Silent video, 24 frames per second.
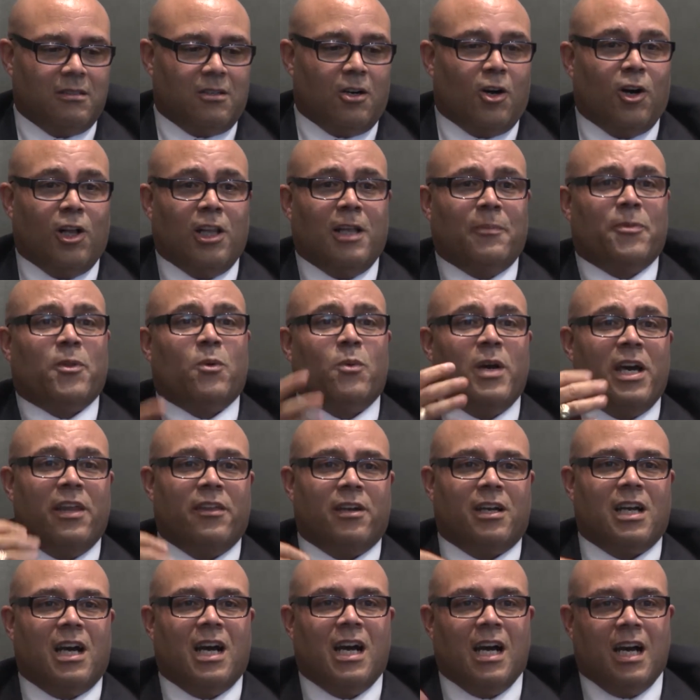Call up the
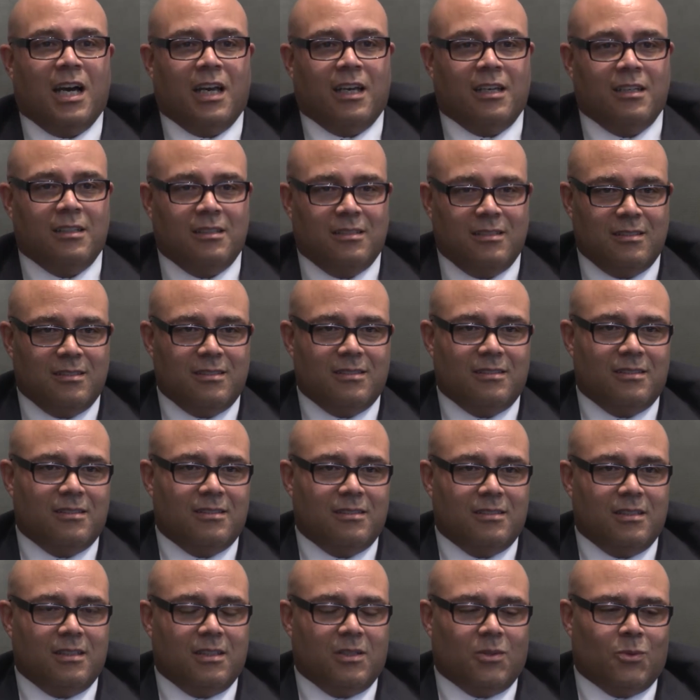weather guy.
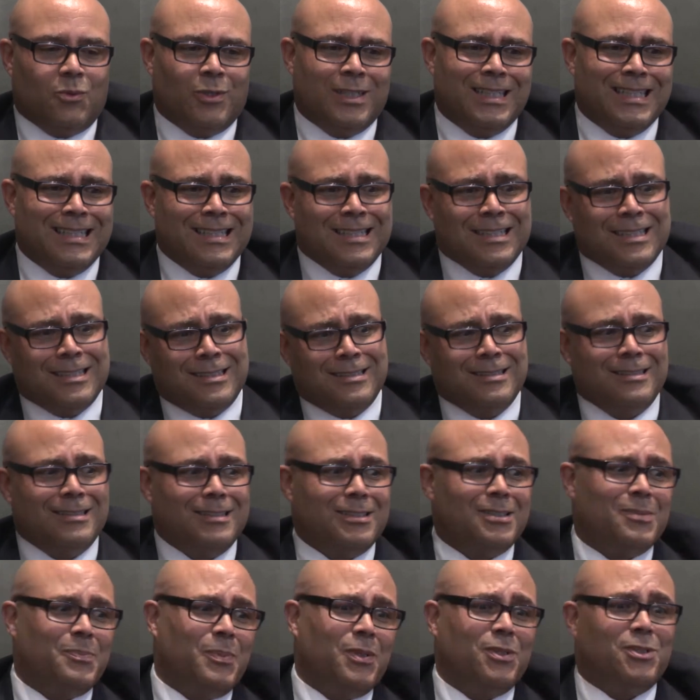Well,
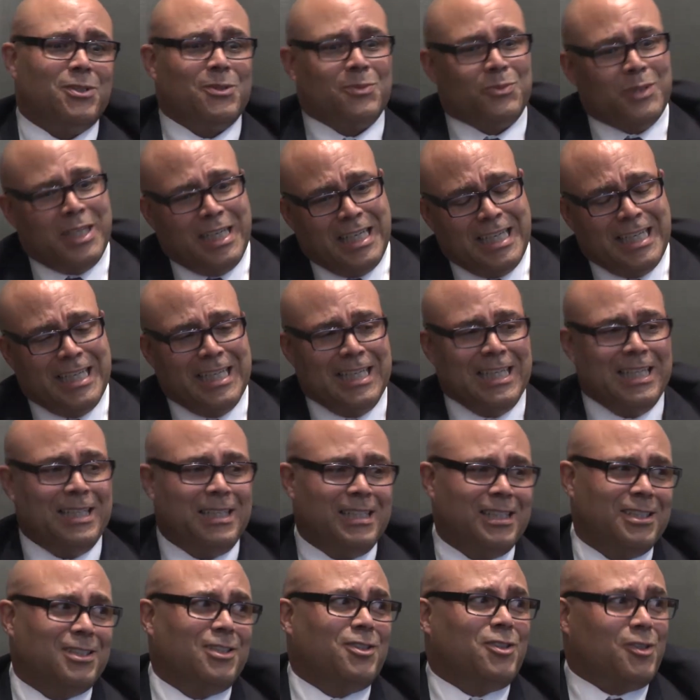it's supposed to
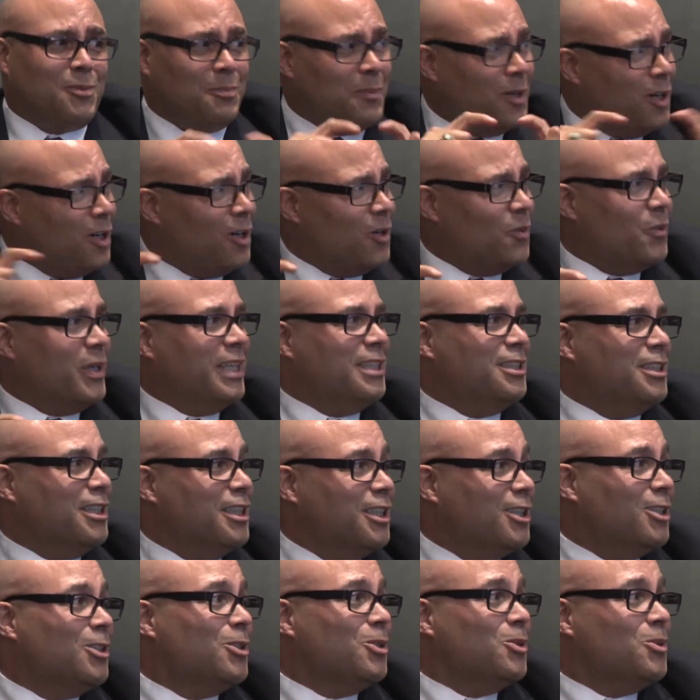rain, there's a small
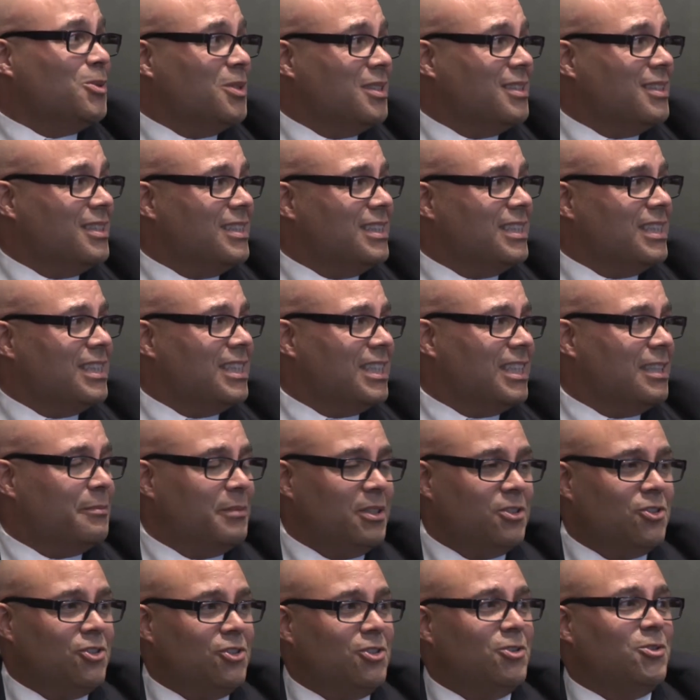window. I
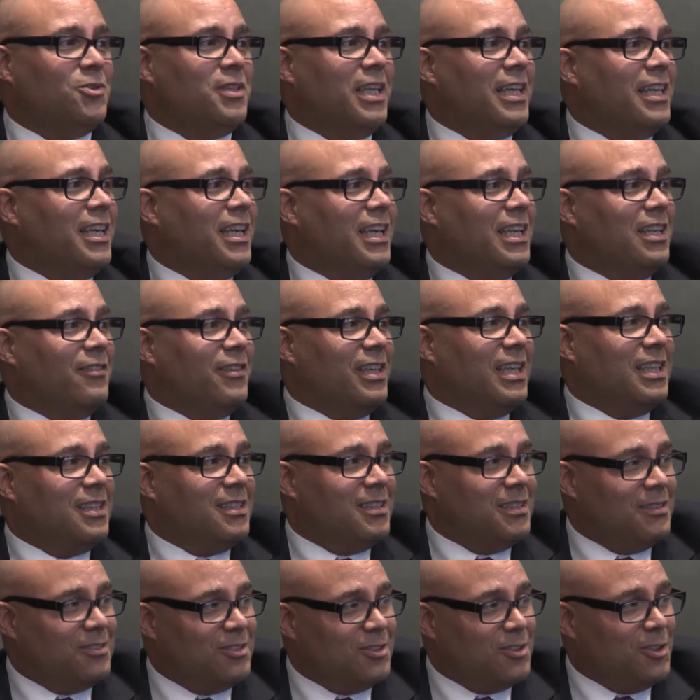mean, shoot, they can't even
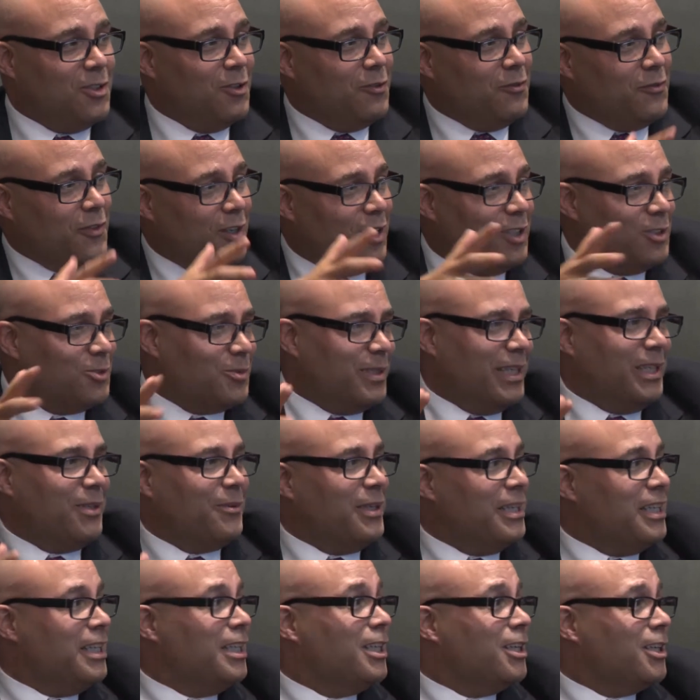get the snowfalls right.
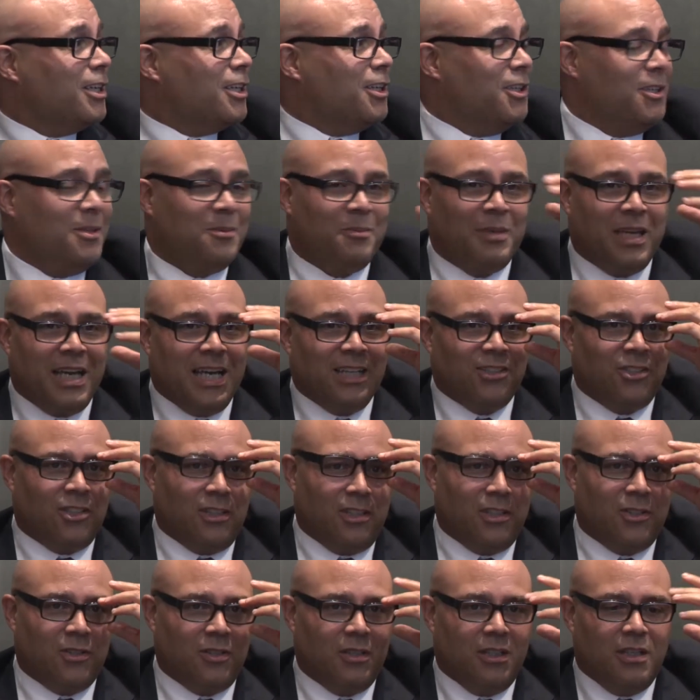Can you
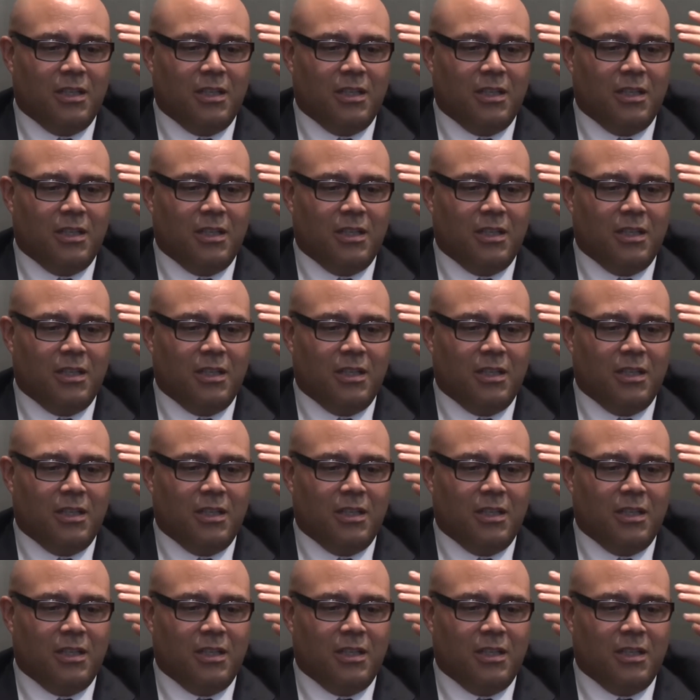imagine?